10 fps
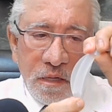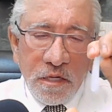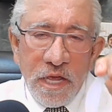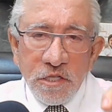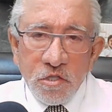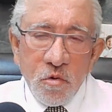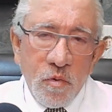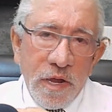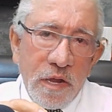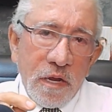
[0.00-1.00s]
takes
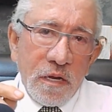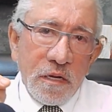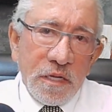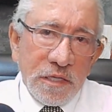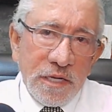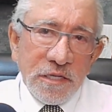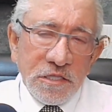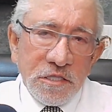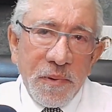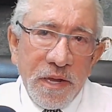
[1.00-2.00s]
away the dead
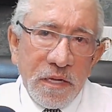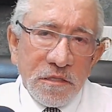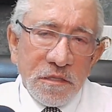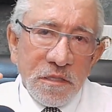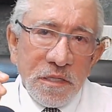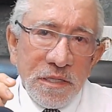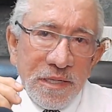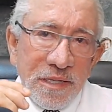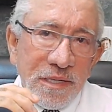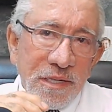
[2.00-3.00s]
space
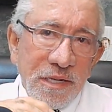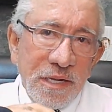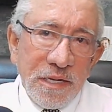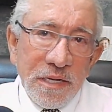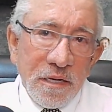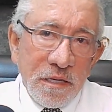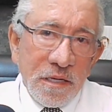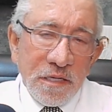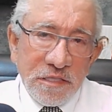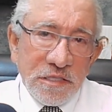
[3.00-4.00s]
in
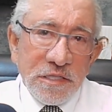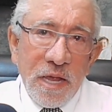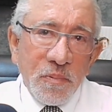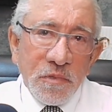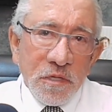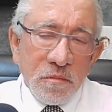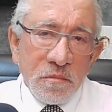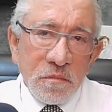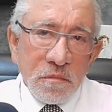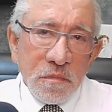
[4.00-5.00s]
the
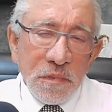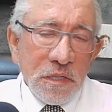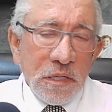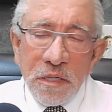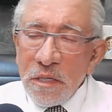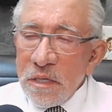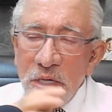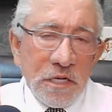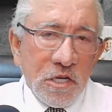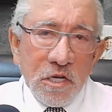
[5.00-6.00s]
septum.
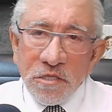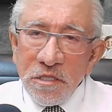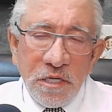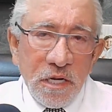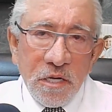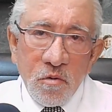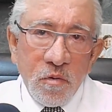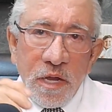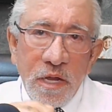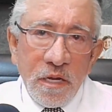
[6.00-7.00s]
It doesn't take
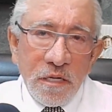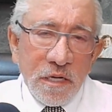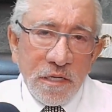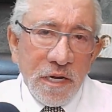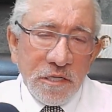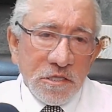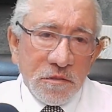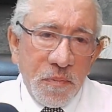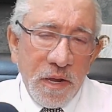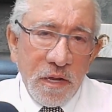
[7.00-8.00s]
away the dead
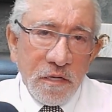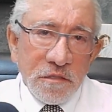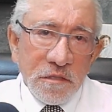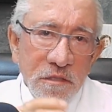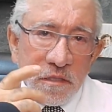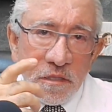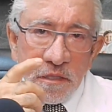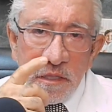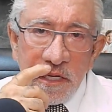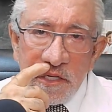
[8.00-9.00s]
space
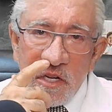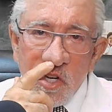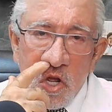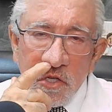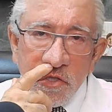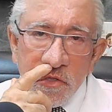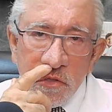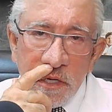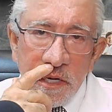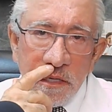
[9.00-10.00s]
in the
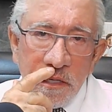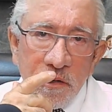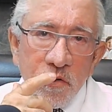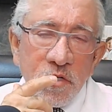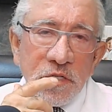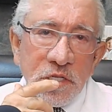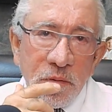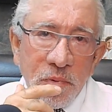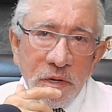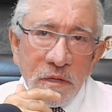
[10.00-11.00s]
nostril area or the
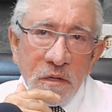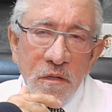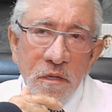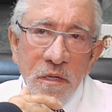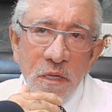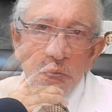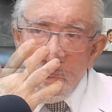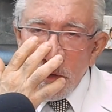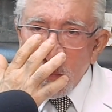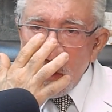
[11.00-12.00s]
tip area.
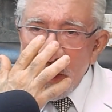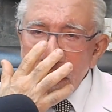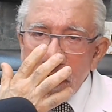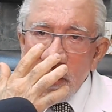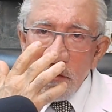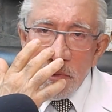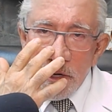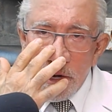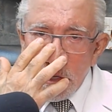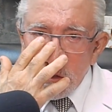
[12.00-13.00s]
When the blood
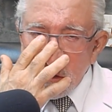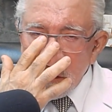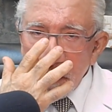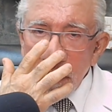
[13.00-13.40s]
accumulates